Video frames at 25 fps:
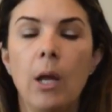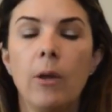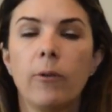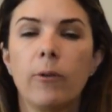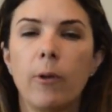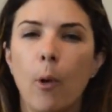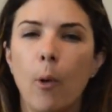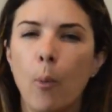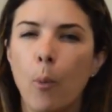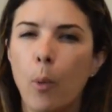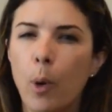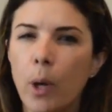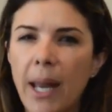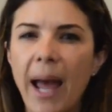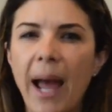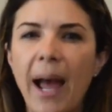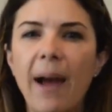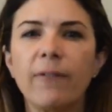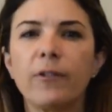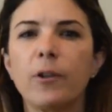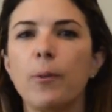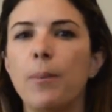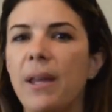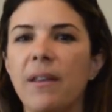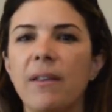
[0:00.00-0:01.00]
So it would
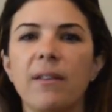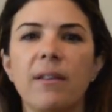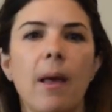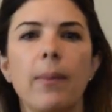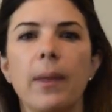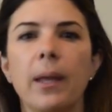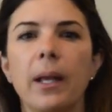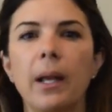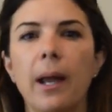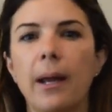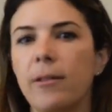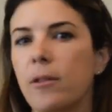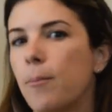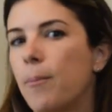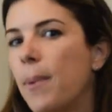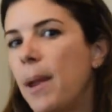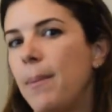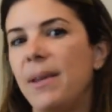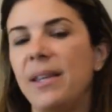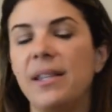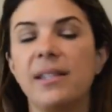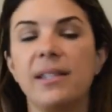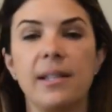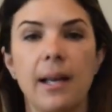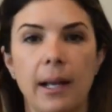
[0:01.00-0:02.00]
have to be something like the
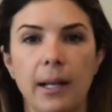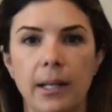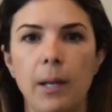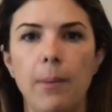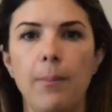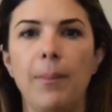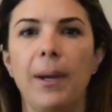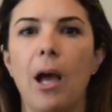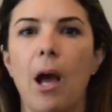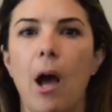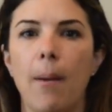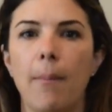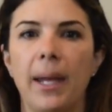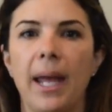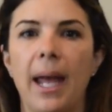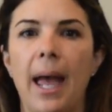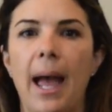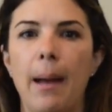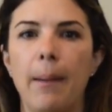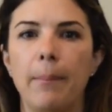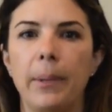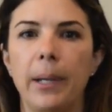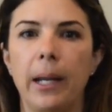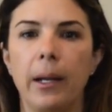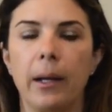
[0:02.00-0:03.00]
baby suddenly becoming
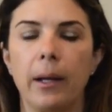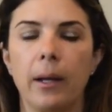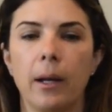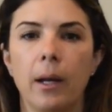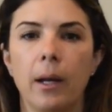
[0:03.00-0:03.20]
apneic.